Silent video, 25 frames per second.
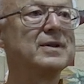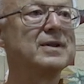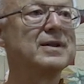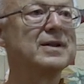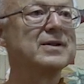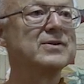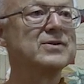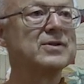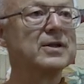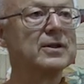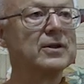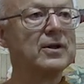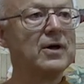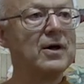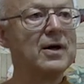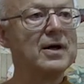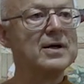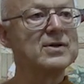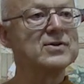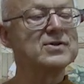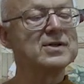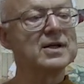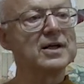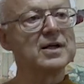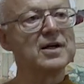Because the
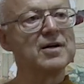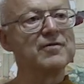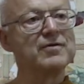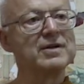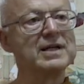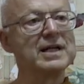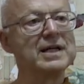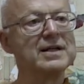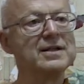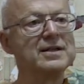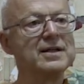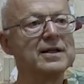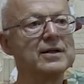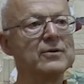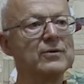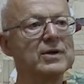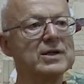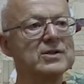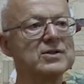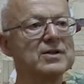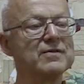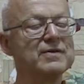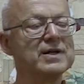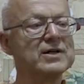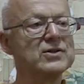laws that govern Indian
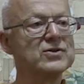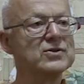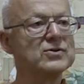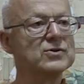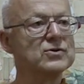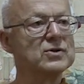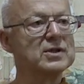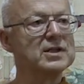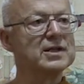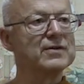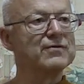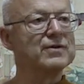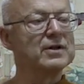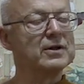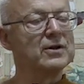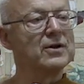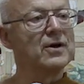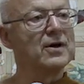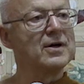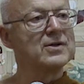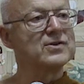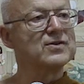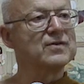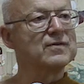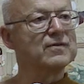reservations are different
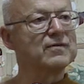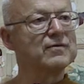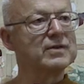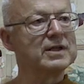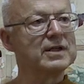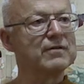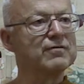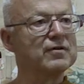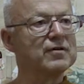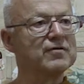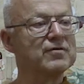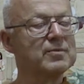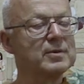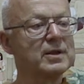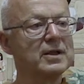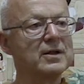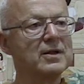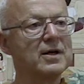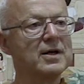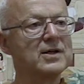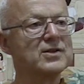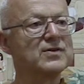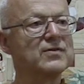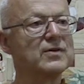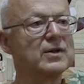laws, different from the
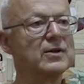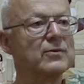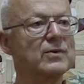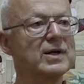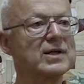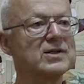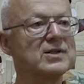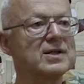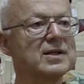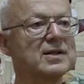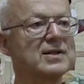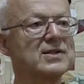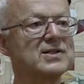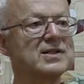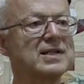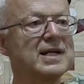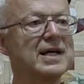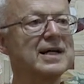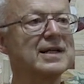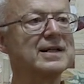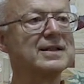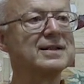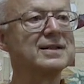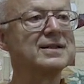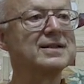laws for the rest of the
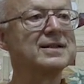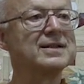state.